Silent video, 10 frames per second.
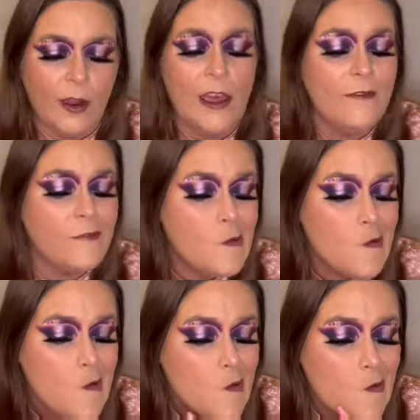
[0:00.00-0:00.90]
I have
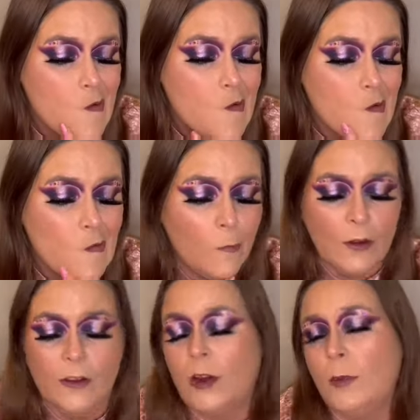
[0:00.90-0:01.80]
worn
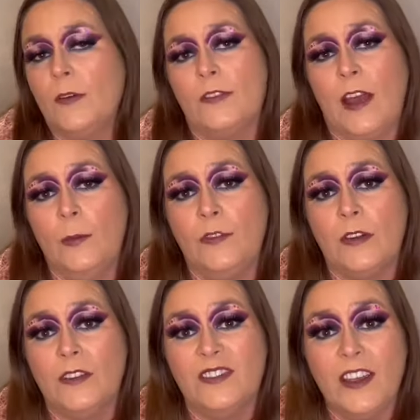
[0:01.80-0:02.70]
it a couple of times and
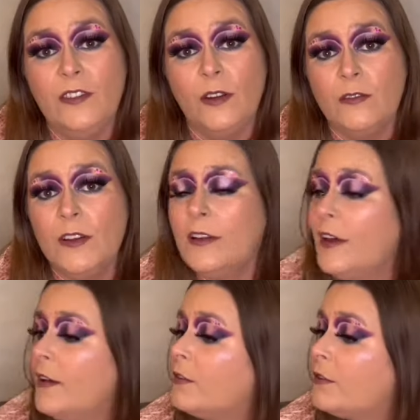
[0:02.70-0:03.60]
it stays on really
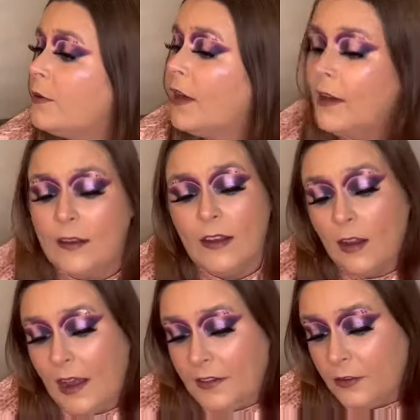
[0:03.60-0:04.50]
nice. So yeah, and I now
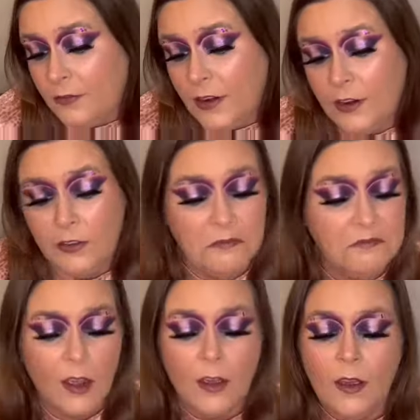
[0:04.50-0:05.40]
like the finish.
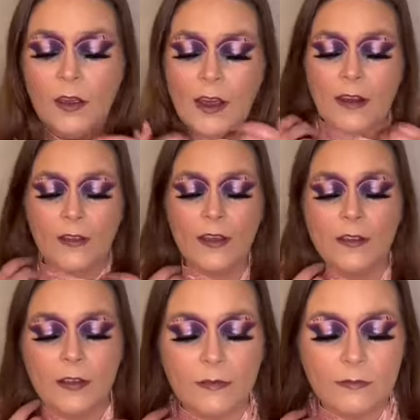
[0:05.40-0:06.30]
And I think
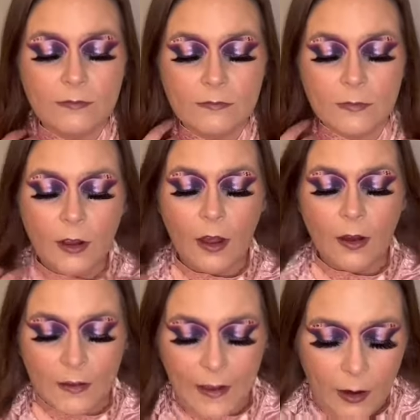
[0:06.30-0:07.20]
the
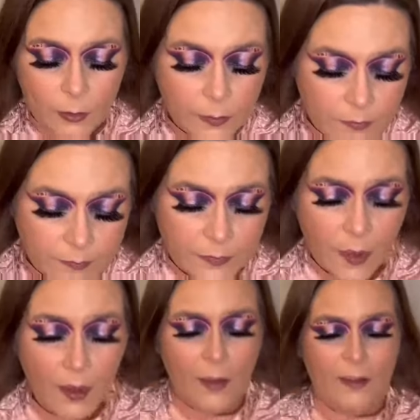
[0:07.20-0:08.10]
color now,
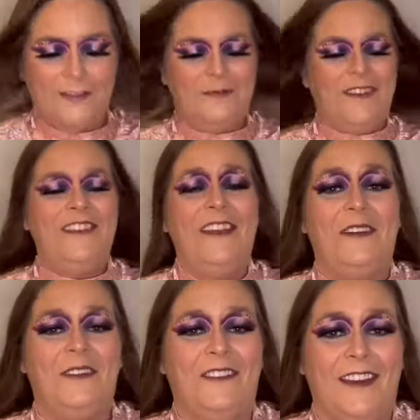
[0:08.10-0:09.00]
especially
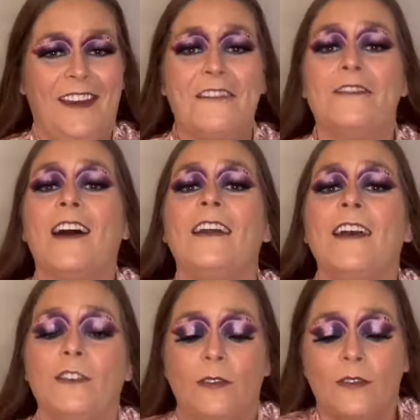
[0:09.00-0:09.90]
because I have a high
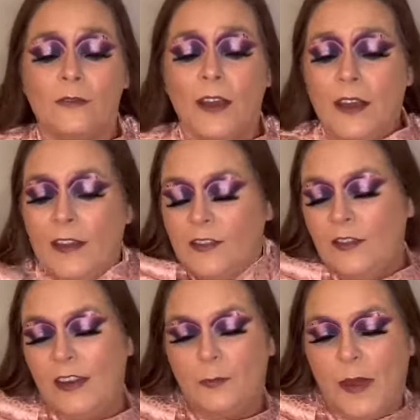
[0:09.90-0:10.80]
neck on, it's
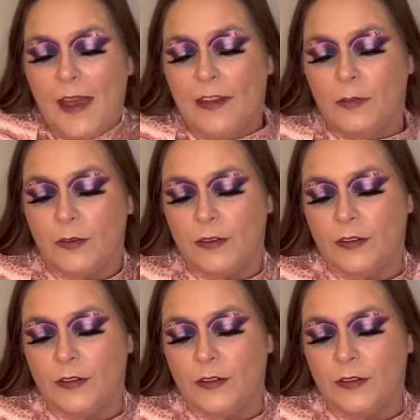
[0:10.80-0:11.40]
not as bad, but